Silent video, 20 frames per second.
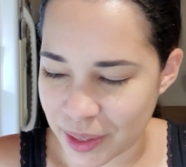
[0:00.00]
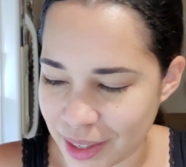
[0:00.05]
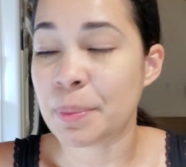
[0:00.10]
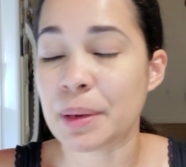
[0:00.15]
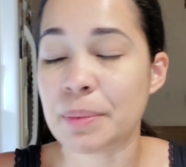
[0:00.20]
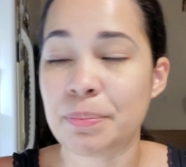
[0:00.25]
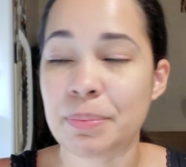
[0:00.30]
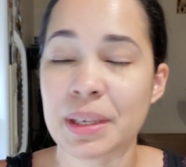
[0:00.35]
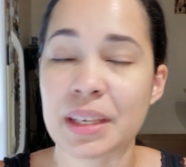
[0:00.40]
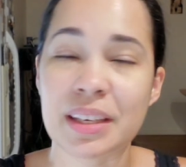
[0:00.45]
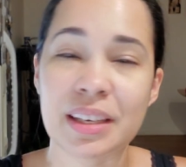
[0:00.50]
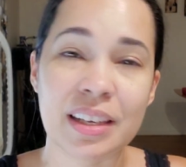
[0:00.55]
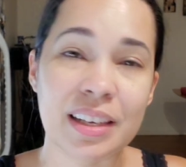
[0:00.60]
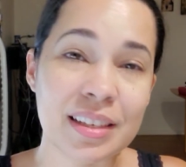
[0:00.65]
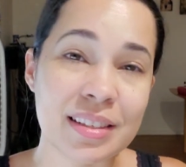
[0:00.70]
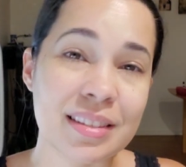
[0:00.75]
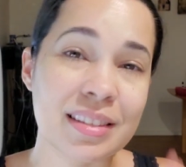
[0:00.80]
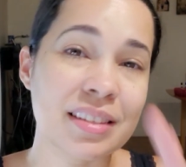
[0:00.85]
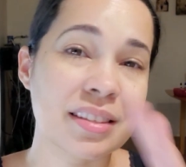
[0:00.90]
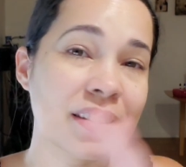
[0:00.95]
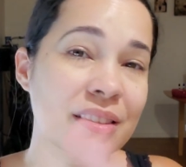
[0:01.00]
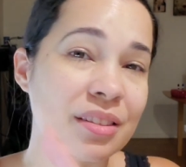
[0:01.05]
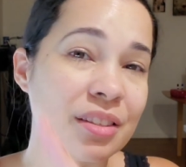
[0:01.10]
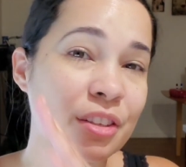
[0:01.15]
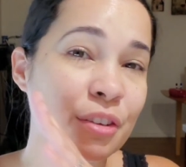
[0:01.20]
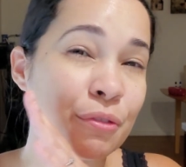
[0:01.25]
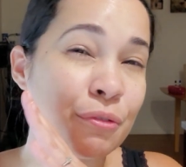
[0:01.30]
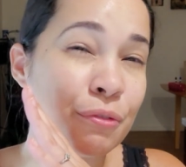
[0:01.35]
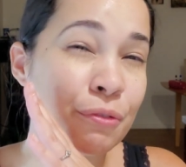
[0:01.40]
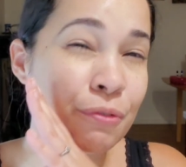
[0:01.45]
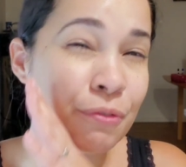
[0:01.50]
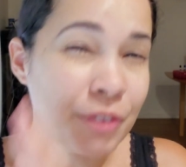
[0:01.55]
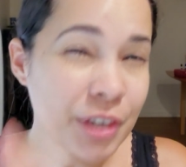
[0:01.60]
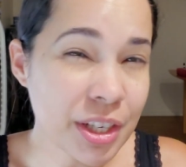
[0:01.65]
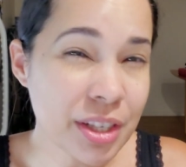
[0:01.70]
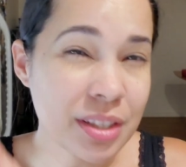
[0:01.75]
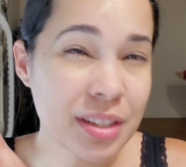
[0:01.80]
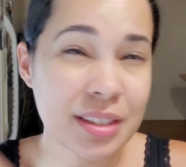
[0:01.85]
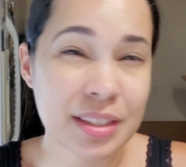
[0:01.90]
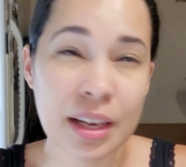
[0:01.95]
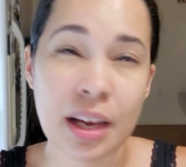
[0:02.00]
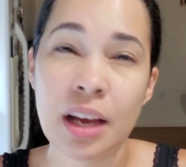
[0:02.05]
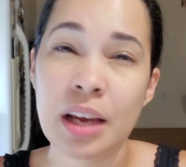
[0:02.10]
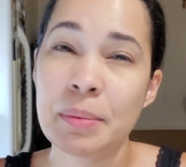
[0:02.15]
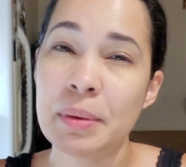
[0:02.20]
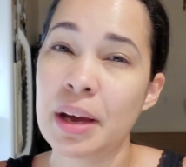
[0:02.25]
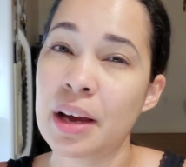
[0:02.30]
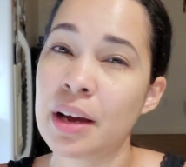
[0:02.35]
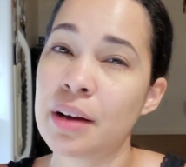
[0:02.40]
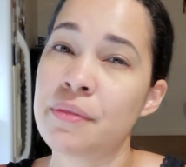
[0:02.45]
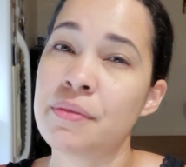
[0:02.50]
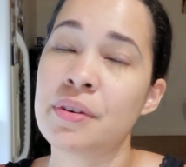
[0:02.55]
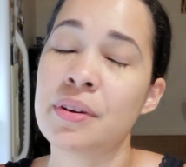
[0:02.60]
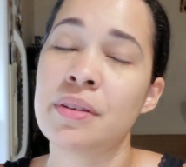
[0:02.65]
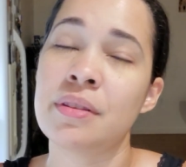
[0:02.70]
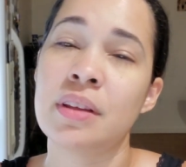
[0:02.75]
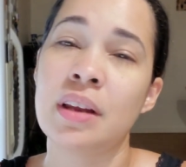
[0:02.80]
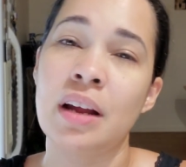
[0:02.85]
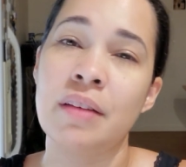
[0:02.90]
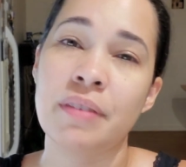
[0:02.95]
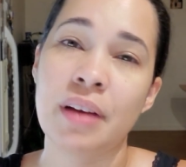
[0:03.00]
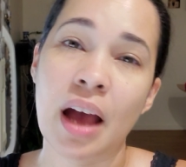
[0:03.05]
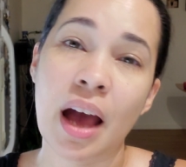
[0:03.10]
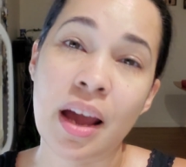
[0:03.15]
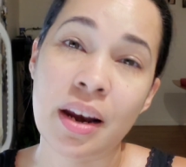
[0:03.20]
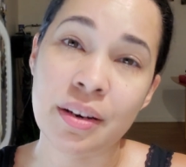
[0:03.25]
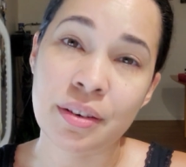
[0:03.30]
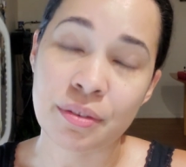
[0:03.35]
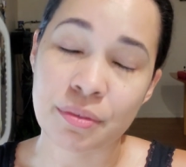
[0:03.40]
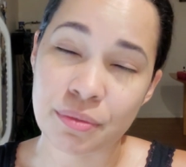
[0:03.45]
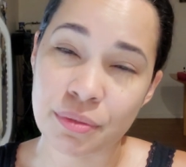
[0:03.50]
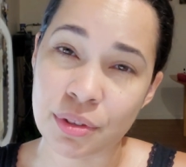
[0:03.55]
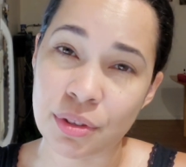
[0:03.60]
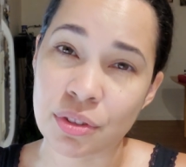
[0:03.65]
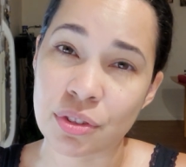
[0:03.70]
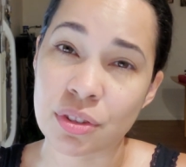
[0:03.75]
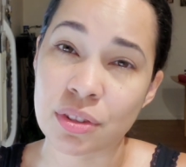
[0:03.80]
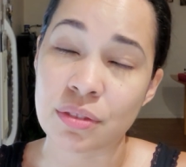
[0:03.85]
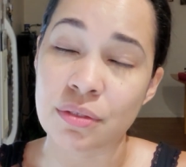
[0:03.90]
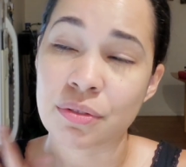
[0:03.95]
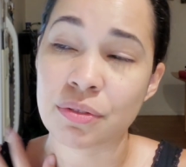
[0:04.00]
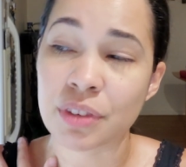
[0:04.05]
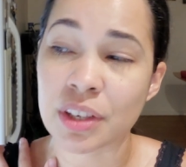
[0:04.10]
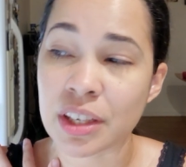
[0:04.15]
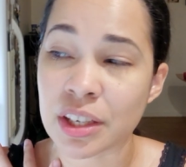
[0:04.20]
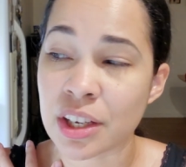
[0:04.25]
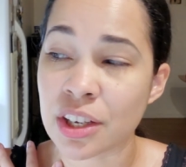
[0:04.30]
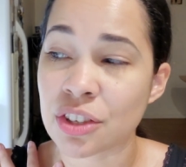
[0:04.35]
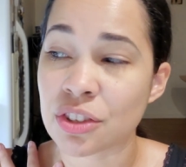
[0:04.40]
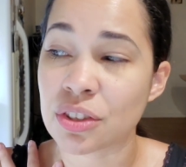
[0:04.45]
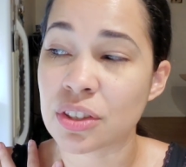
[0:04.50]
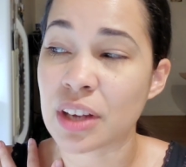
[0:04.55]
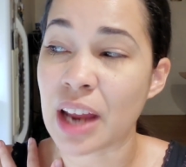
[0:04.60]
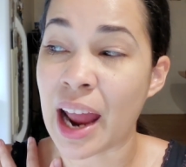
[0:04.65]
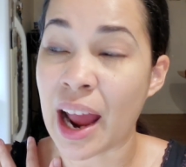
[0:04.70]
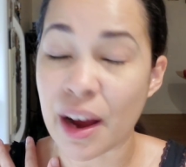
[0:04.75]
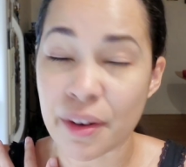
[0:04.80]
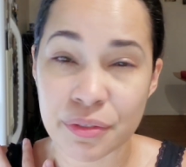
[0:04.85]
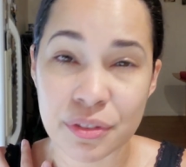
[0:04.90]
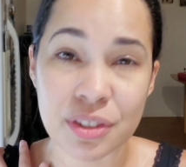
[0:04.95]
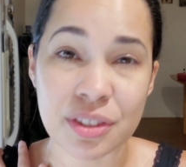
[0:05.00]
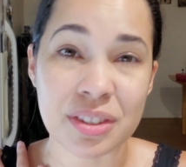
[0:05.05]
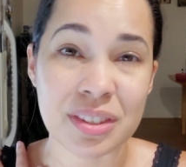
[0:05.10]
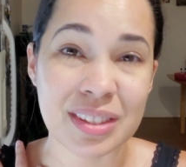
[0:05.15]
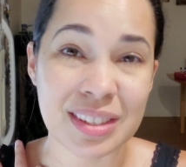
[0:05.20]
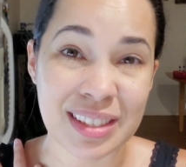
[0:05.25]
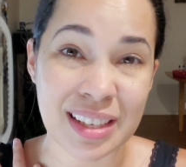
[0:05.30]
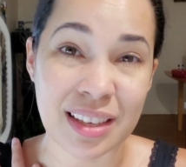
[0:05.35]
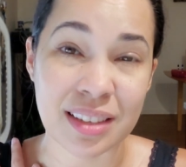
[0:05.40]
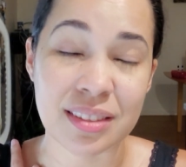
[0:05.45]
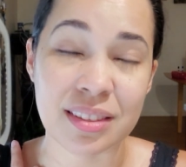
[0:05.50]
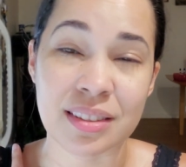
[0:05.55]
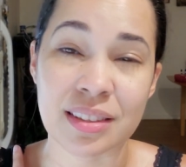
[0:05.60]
But because this is the first time ever that I've had an infusion finish after 6,